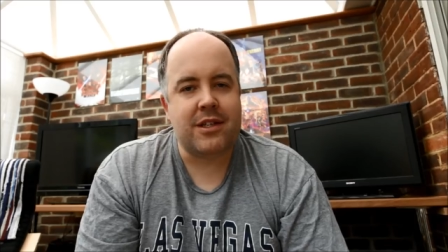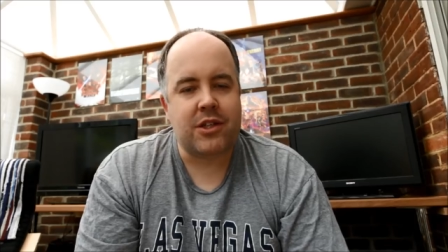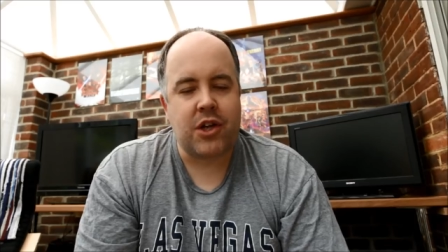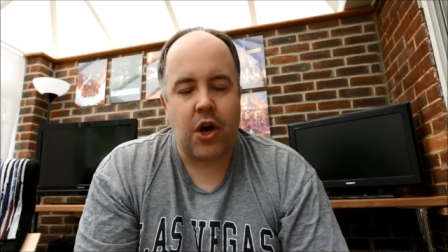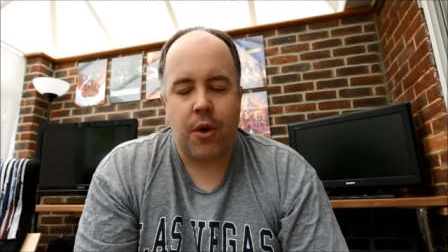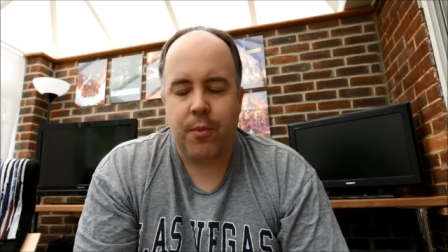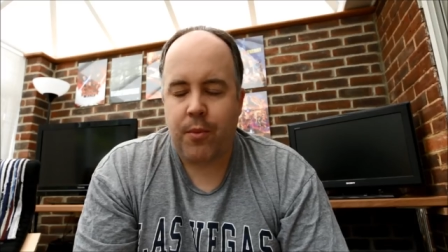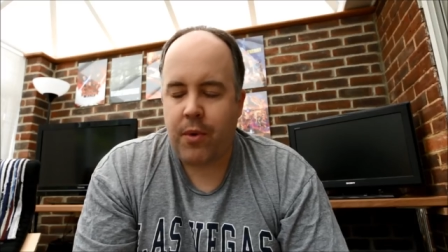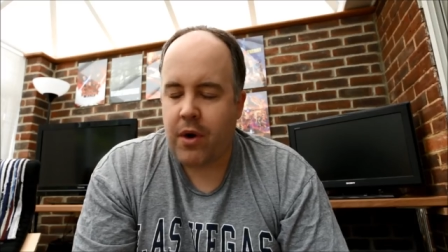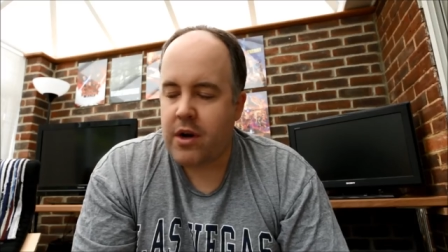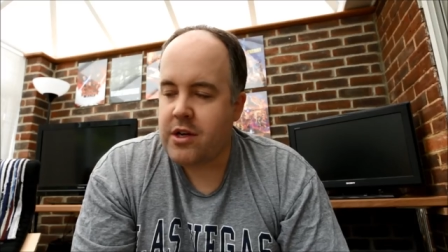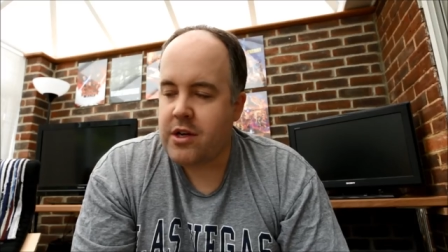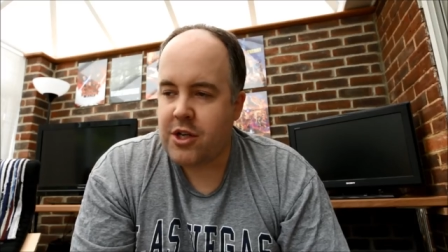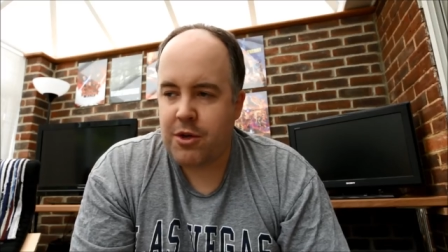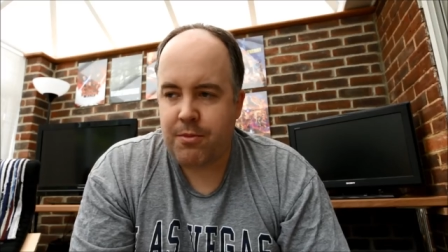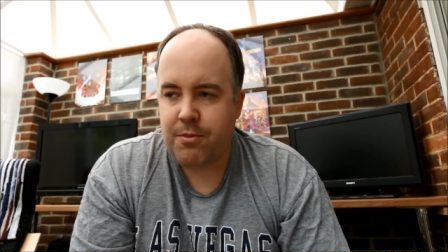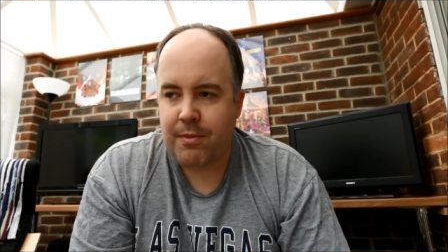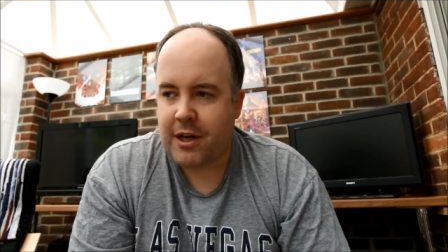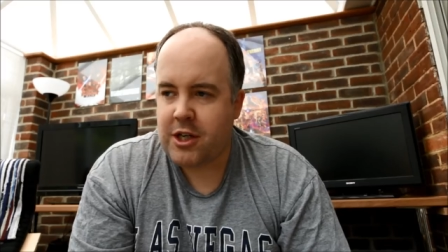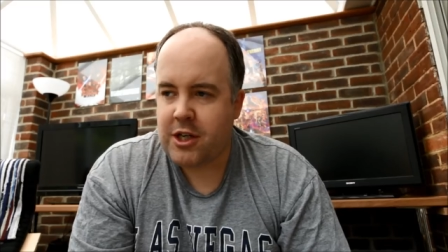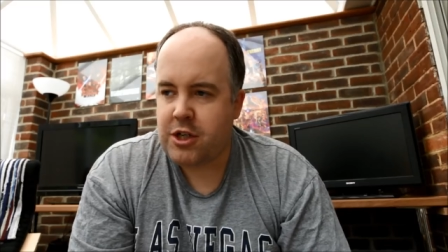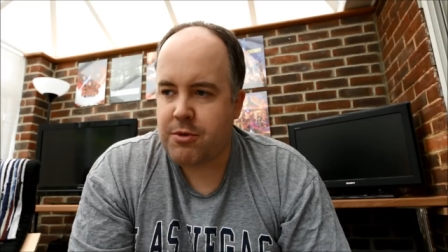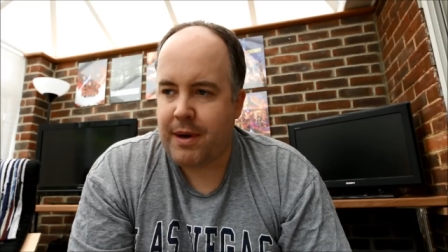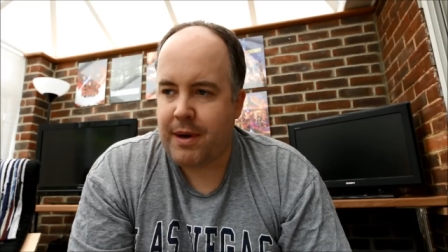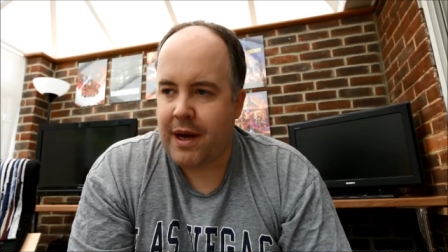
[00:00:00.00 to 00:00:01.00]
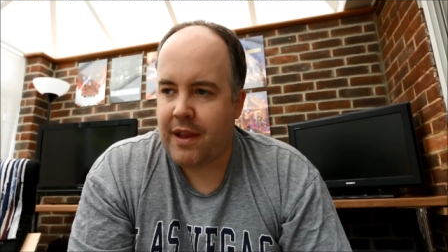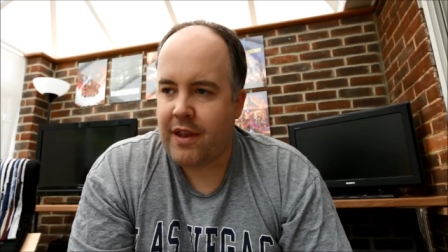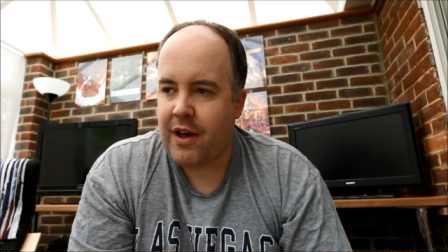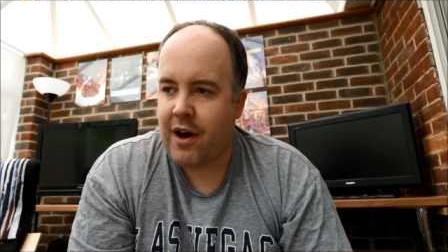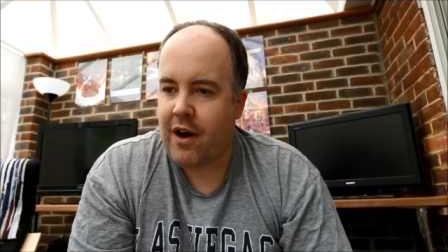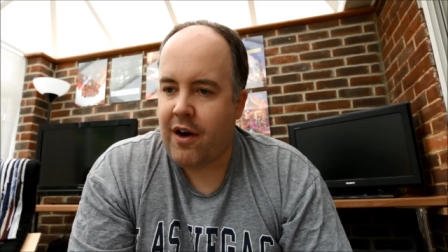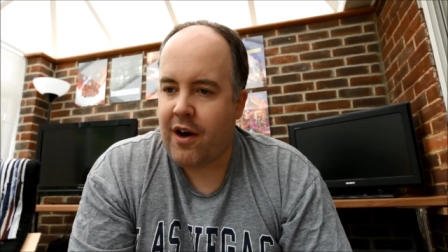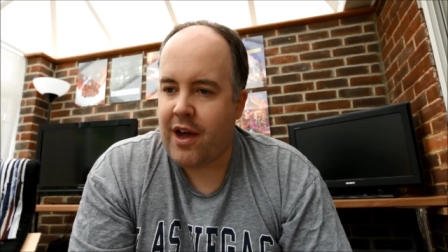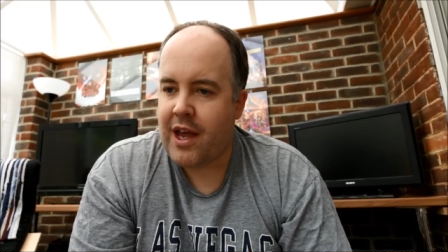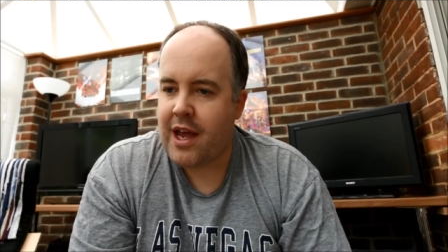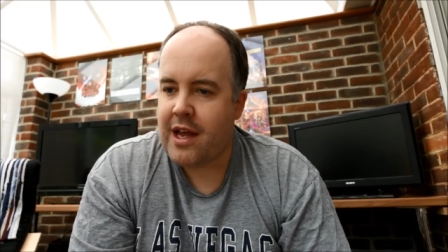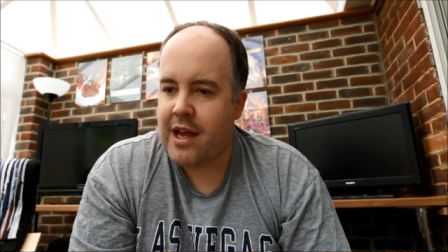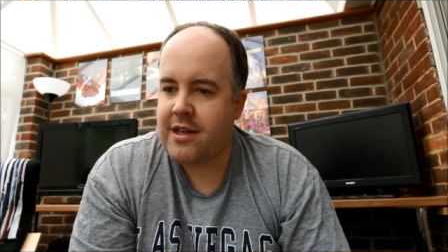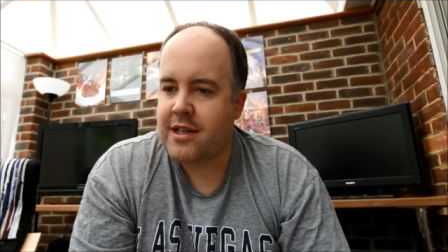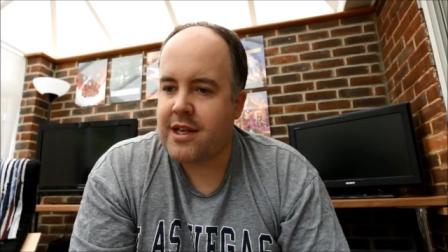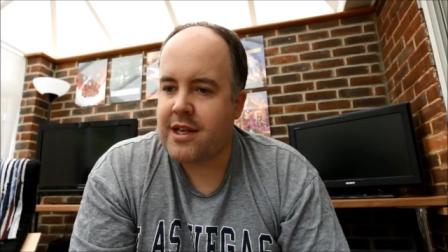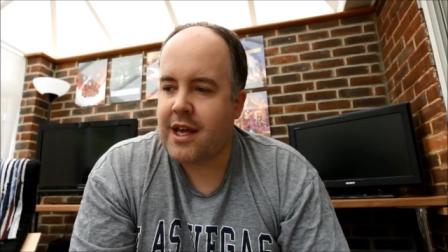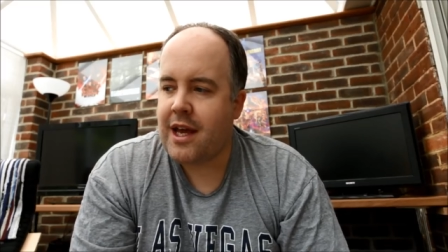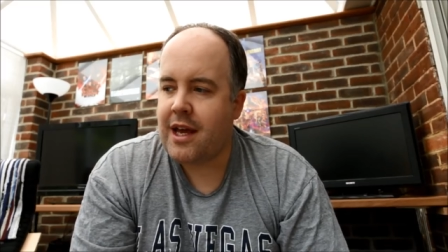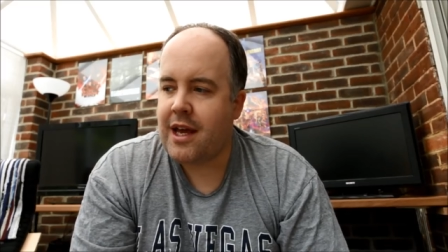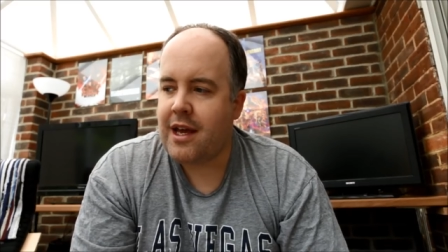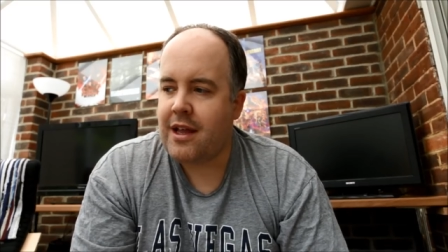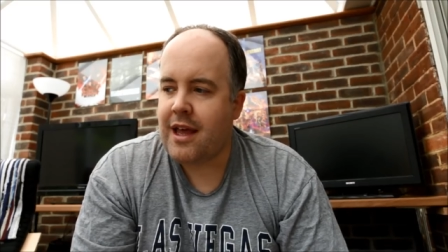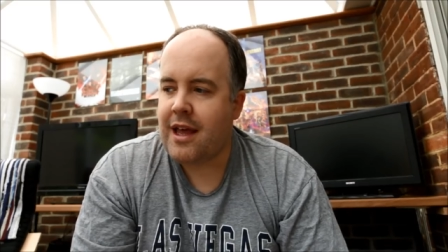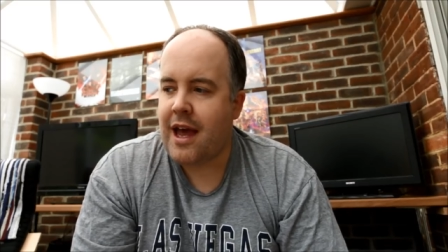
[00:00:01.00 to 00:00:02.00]
Don't worry too much about the high-end
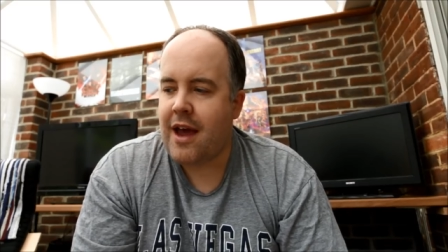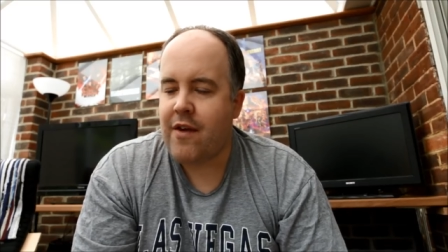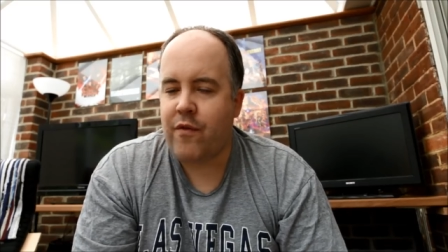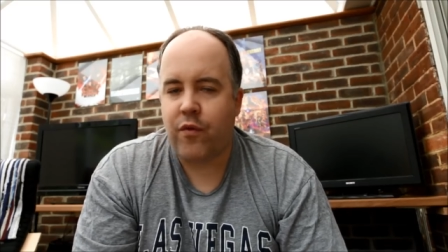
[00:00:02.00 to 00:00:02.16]
gear that